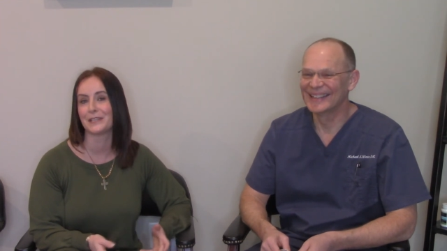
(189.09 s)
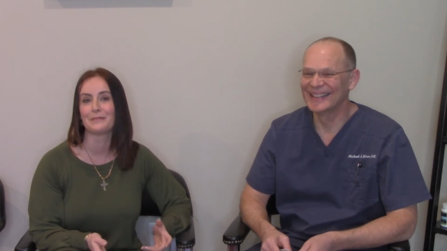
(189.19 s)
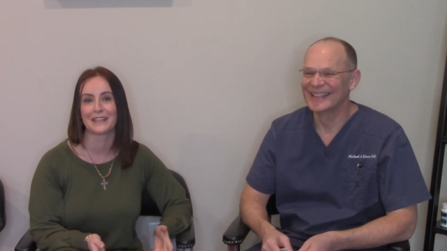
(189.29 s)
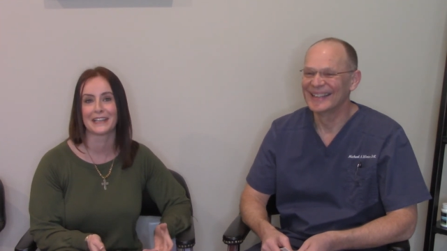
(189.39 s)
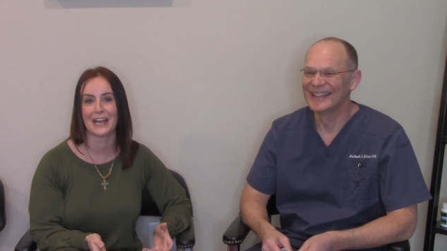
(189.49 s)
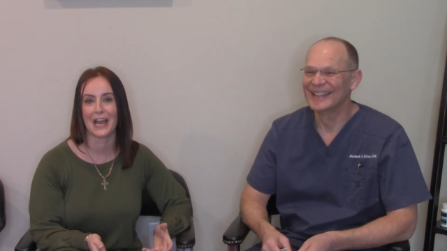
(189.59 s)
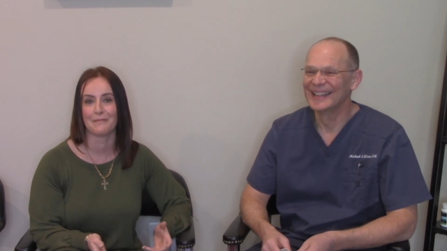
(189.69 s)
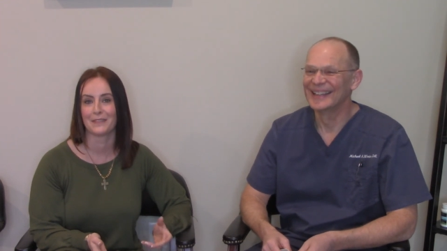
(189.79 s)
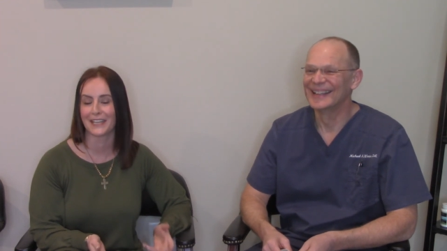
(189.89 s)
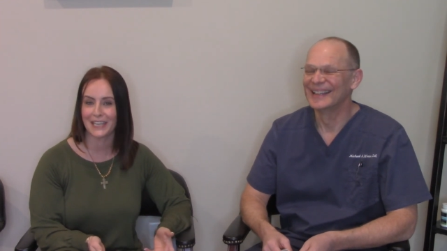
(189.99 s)
Speaker 1: something that
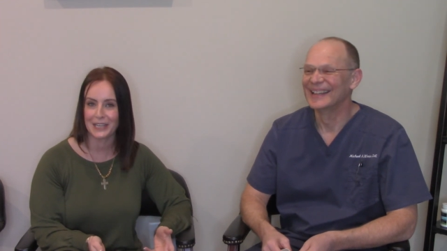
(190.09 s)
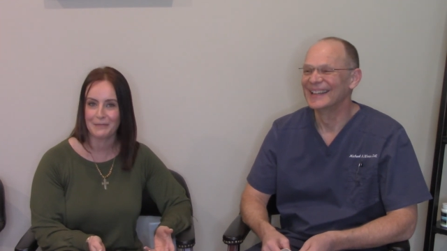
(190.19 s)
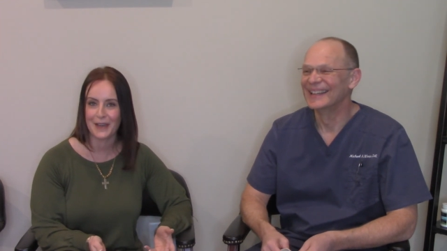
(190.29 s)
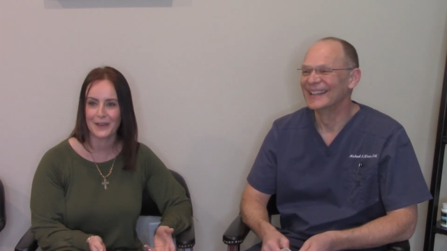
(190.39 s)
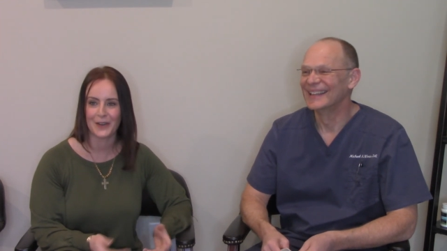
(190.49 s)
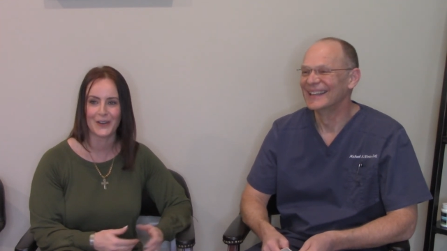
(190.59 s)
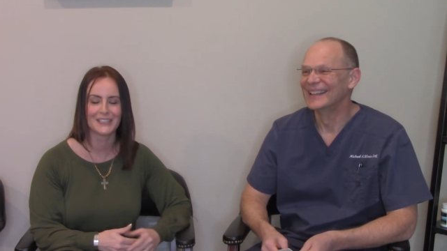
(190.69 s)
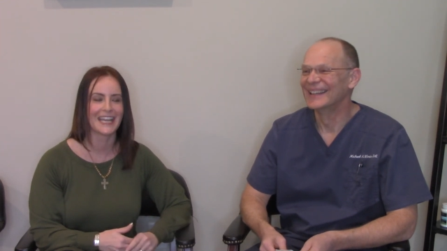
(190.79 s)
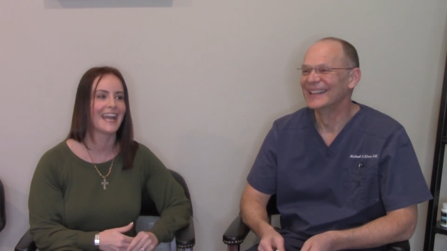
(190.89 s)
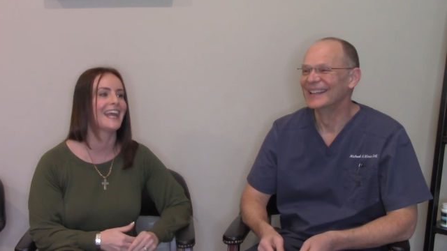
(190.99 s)
I'm thinking about all
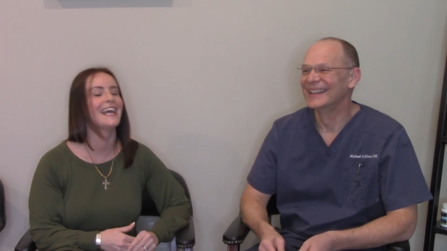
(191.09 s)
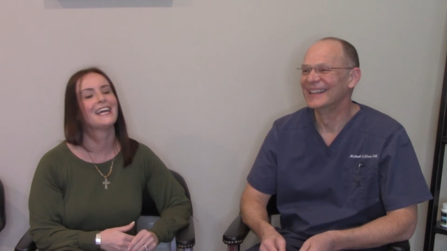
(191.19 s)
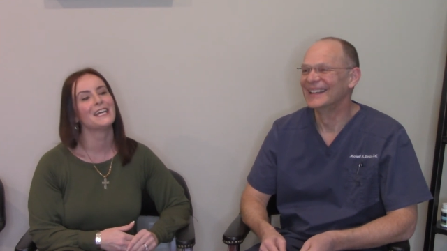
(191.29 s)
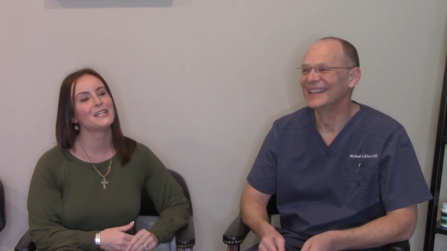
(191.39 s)
day.